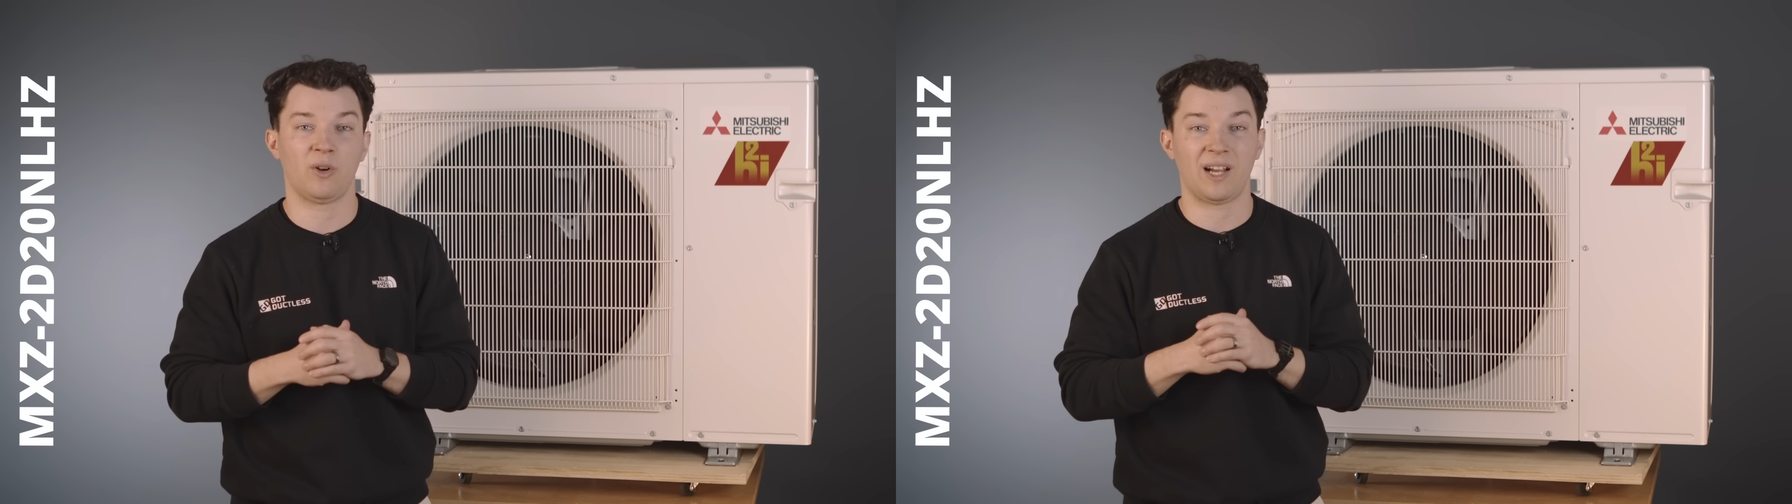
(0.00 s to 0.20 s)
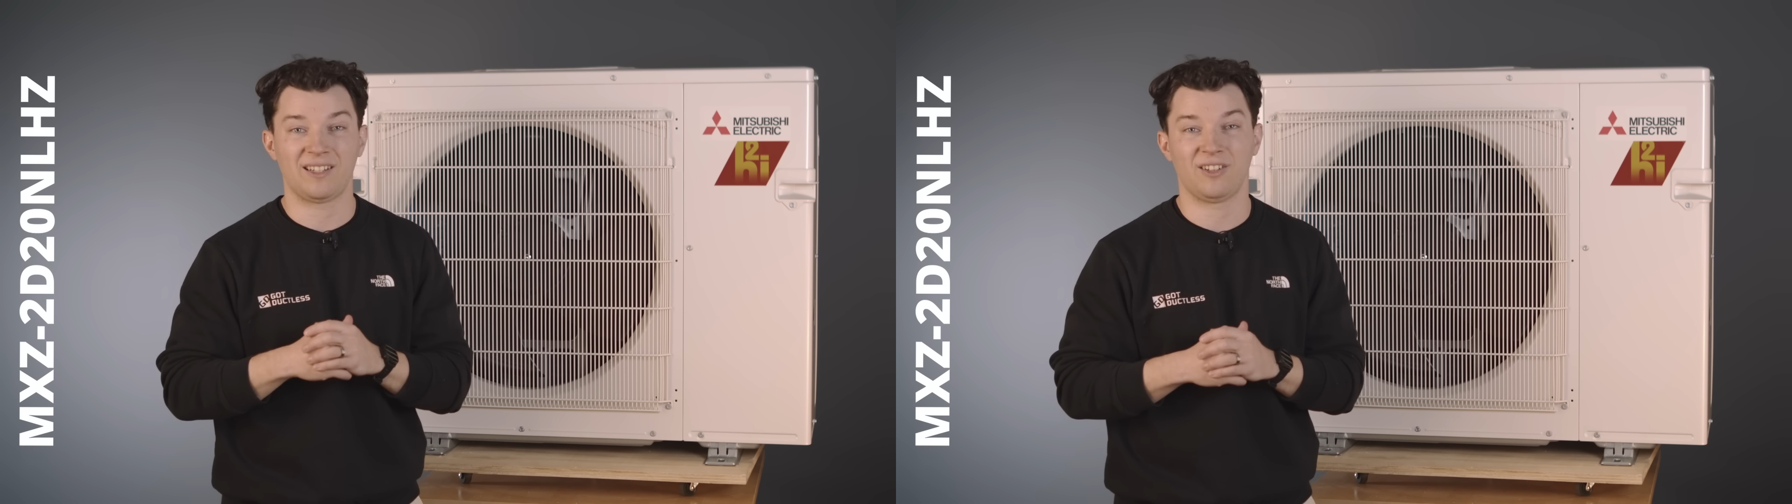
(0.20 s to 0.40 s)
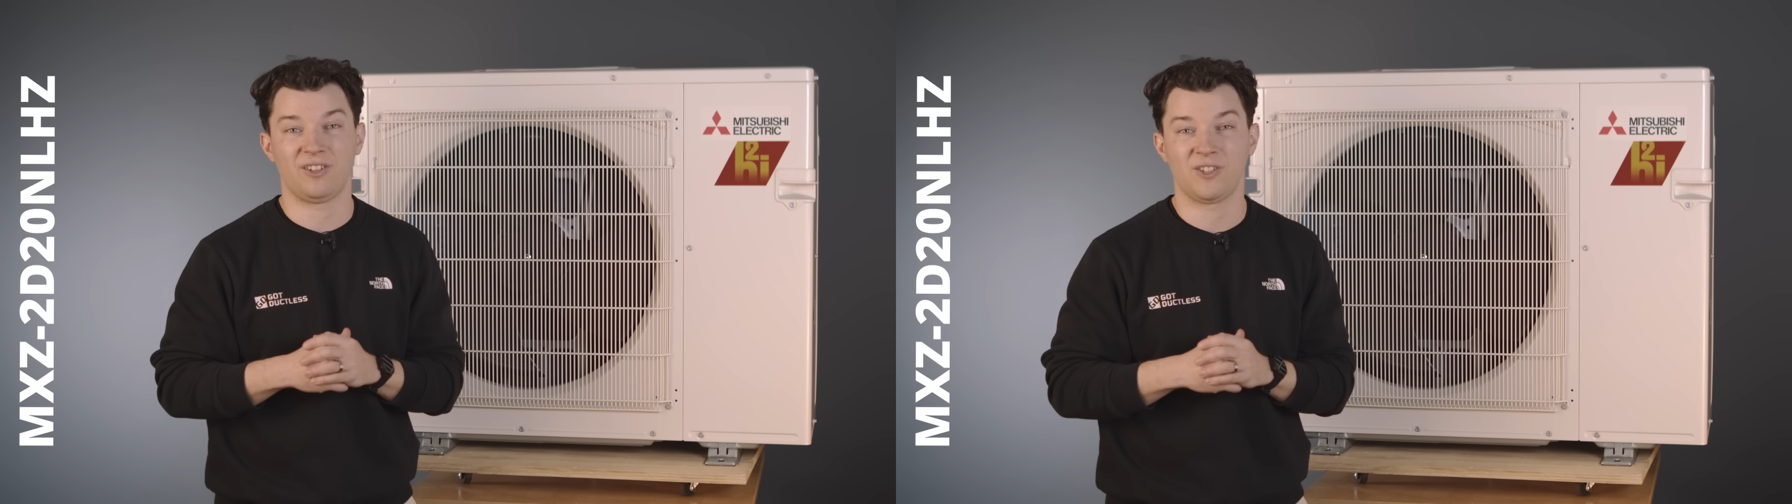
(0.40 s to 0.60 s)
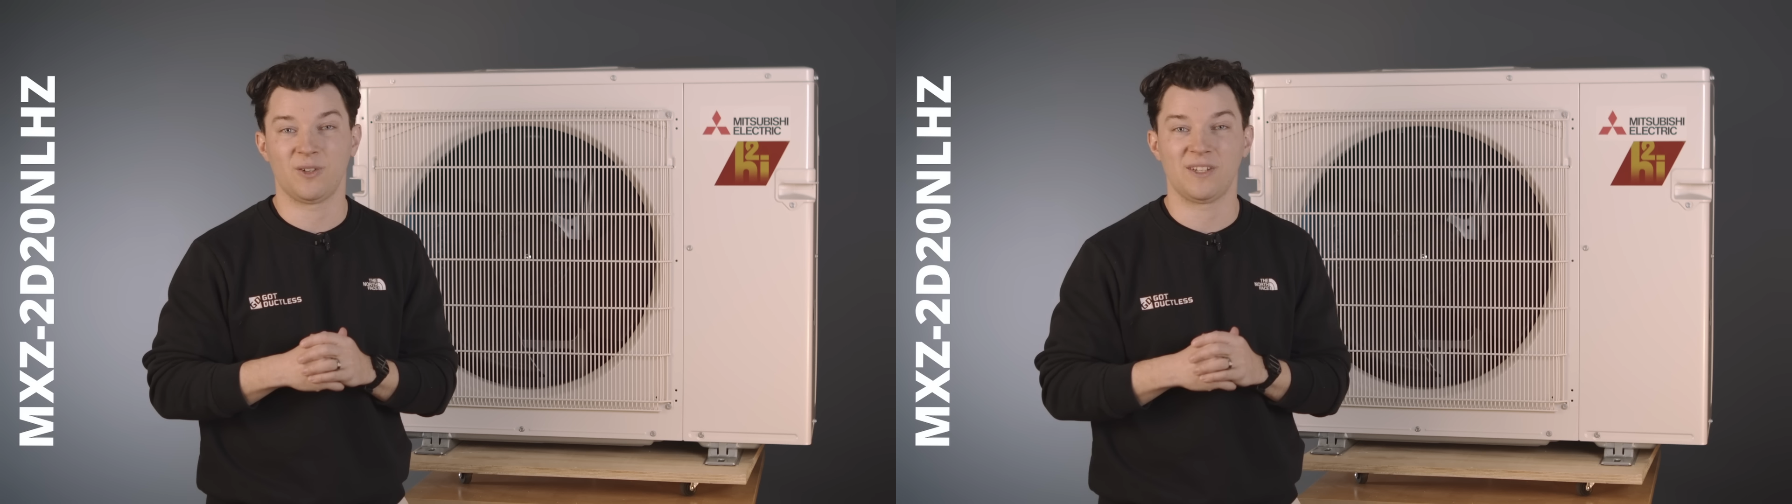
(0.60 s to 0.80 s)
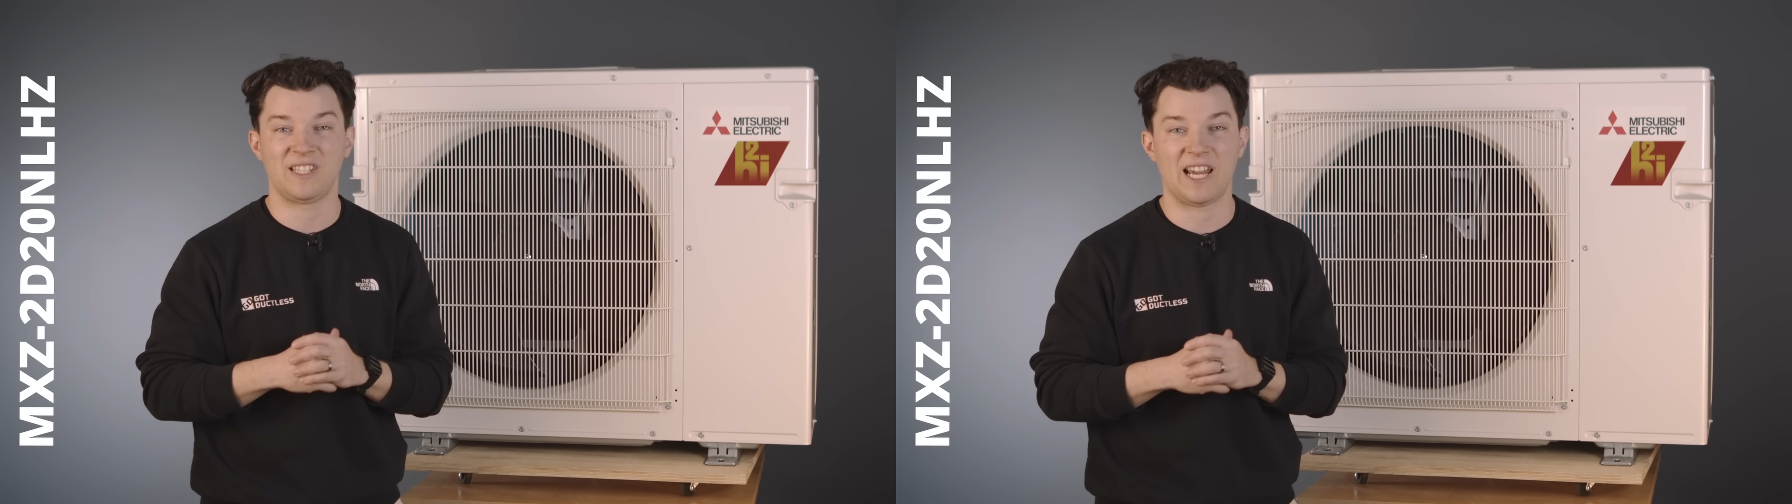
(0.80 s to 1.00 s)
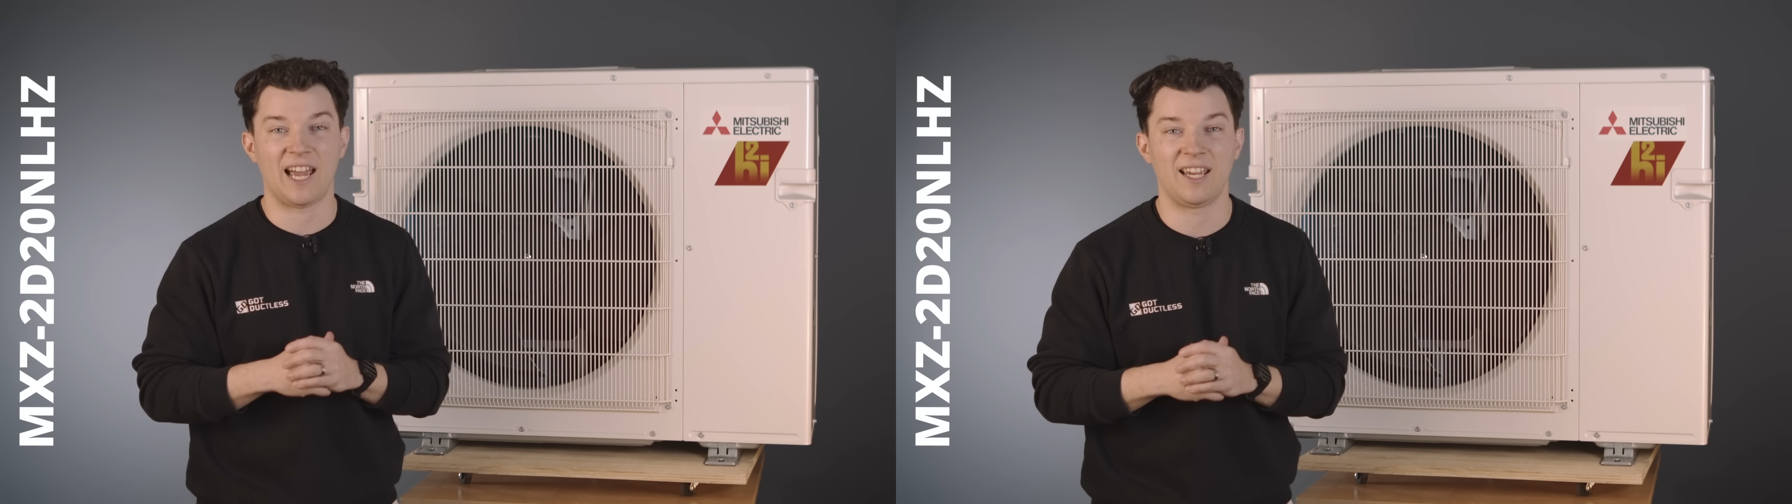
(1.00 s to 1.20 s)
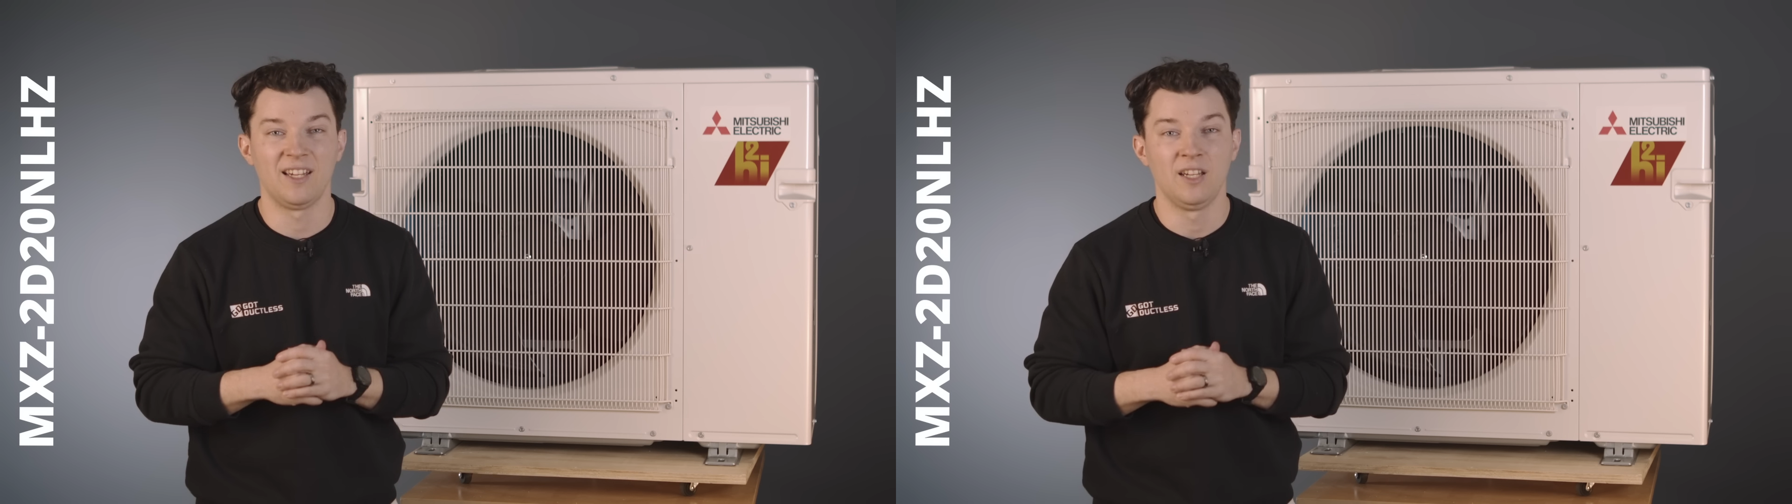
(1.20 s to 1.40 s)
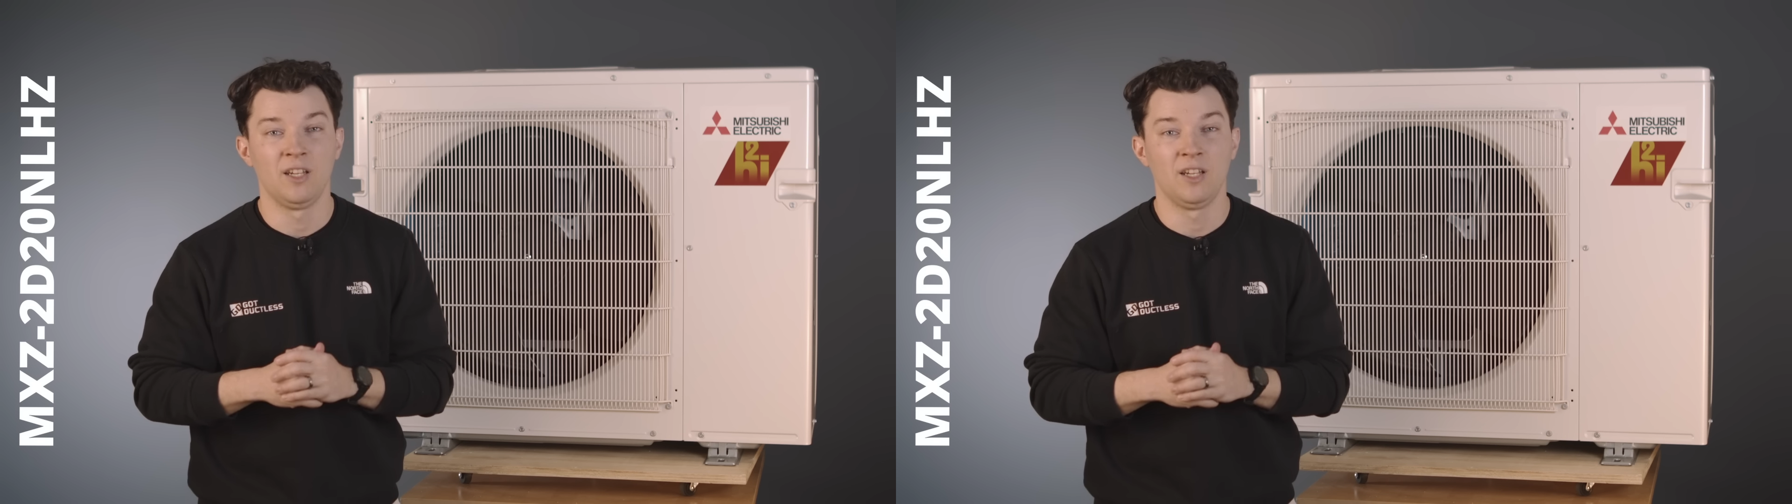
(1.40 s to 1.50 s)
Ductless USA.